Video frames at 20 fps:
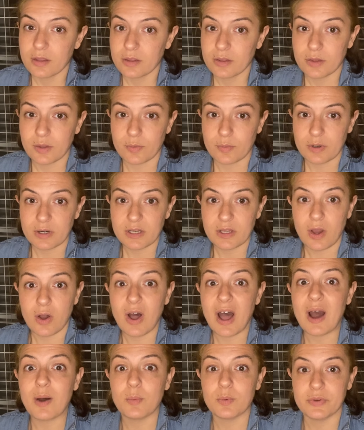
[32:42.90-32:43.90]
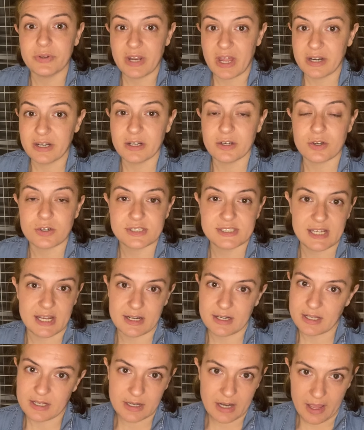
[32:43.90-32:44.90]
Lord, y'all, I will not
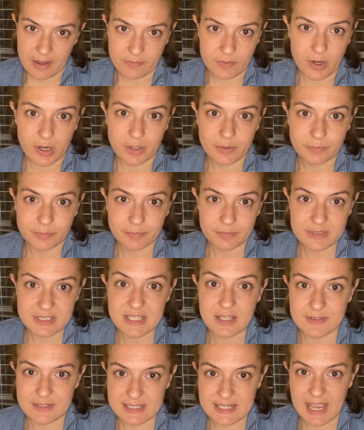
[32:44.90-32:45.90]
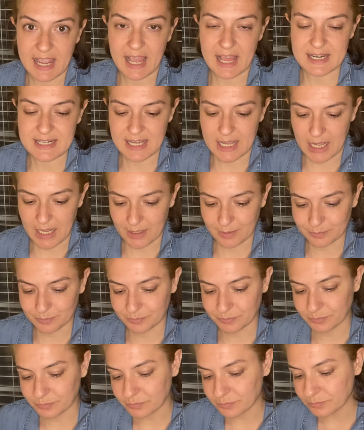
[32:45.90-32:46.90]
understand it ever till the day I die.
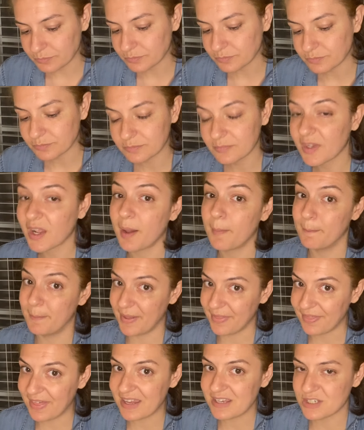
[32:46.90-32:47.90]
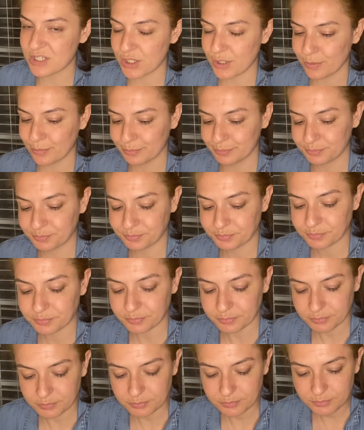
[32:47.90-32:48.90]
But they do.
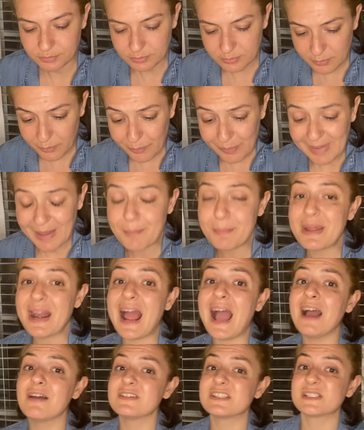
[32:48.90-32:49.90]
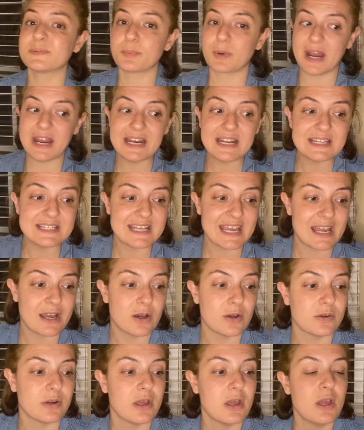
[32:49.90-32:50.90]
But I have sprayed it
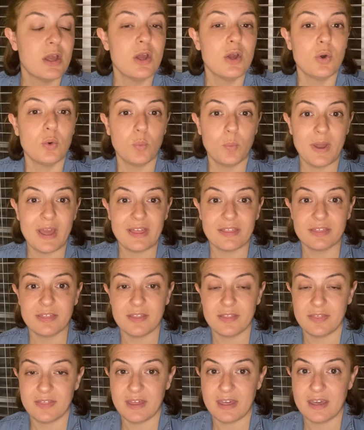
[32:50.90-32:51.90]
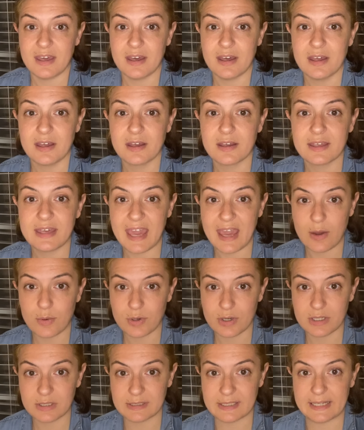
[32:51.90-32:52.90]
down with the
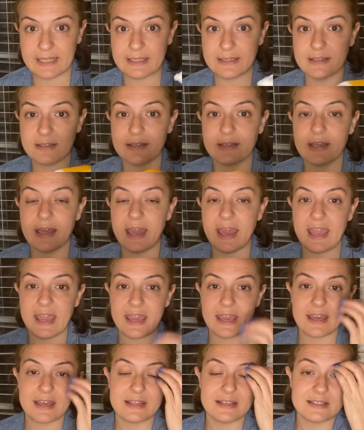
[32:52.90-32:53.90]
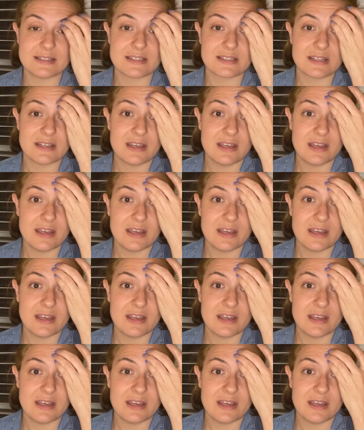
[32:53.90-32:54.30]
counter clean and